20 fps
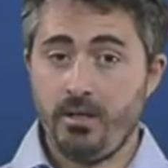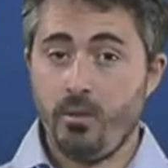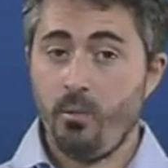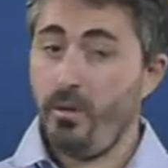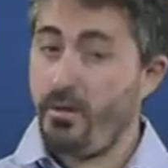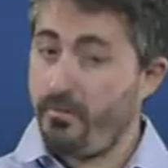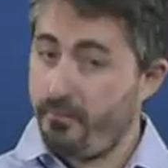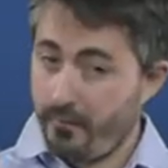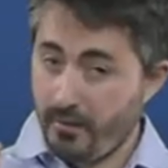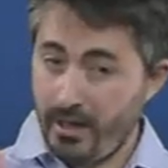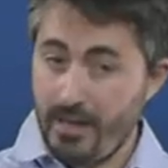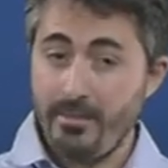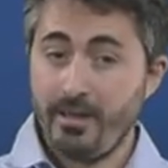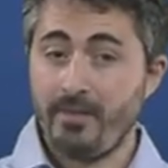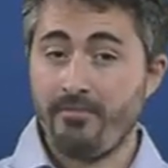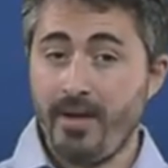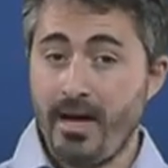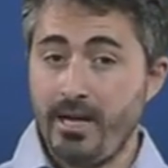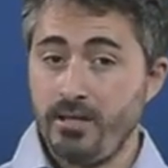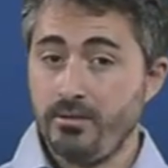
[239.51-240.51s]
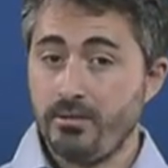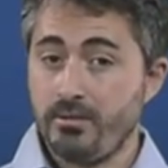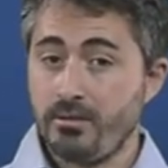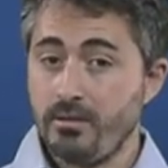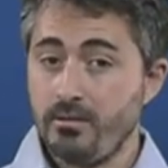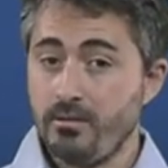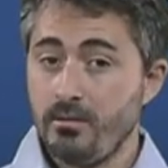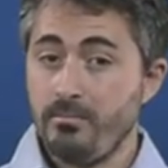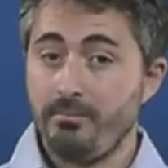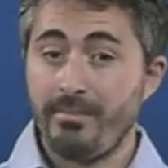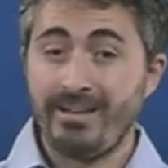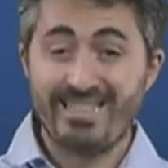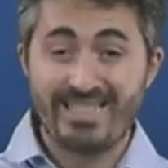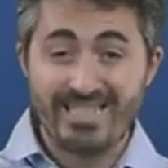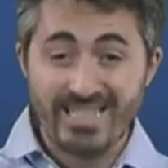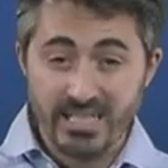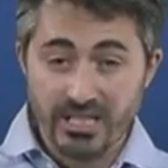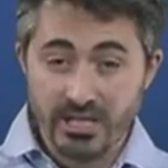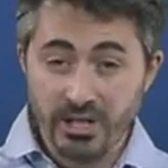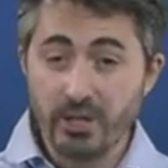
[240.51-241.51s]
with phonemic value, but it
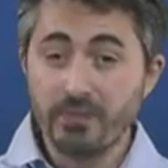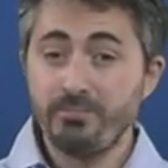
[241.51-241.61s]
is not